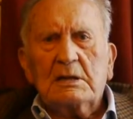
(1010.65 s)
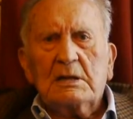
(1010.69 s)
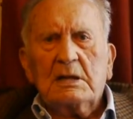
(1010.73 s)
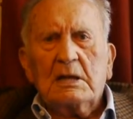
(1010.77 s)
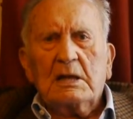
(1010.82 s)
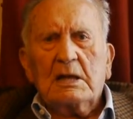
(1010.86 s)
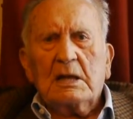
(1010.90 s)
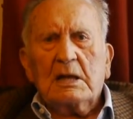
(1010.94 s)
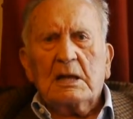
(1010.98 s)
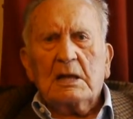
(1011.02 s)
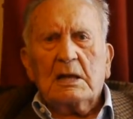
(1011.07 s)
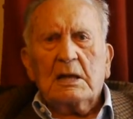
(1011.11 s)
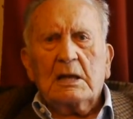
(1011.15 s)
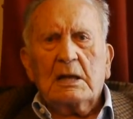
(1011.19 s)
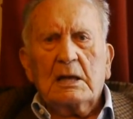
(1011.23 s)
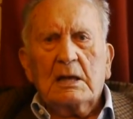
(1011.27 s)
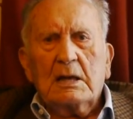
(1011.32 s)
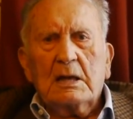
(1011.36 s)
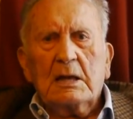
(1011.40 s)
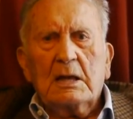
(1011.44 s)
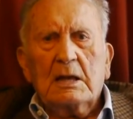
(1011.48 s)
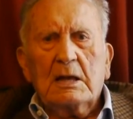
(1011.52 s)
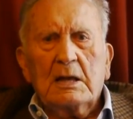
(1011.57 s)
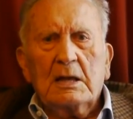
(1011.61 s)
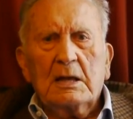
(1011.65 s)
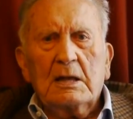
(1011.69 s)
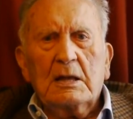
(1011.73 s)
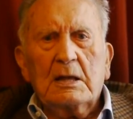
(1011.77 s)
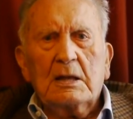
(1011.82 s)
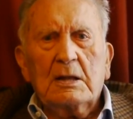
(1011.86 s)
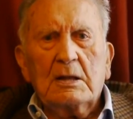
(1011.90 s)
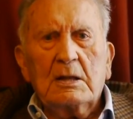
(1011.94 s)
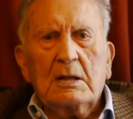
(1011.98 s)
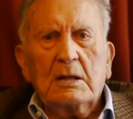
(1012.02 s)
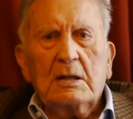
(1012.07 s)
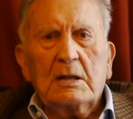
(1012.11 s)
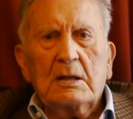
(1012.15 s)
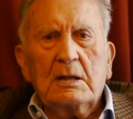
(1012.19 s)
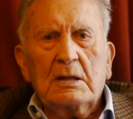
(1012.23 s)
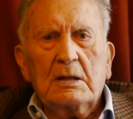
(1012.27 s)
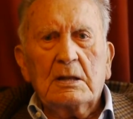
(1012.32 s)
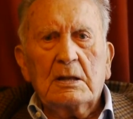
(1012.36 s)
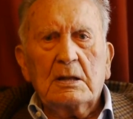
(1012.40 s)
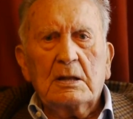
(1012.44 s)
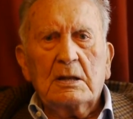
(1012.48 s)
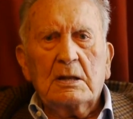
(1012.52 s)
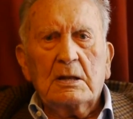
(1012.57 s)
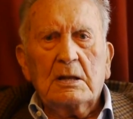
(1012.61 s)
Did you dance at the Co-op Hall in
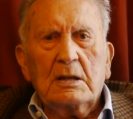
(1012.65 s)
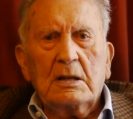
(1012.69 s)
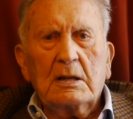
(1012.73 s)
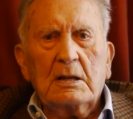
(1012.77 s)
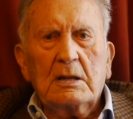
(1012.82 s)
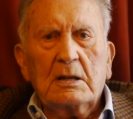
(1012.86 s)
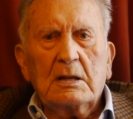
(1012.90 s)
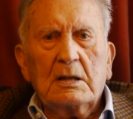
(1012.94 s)
Leicester?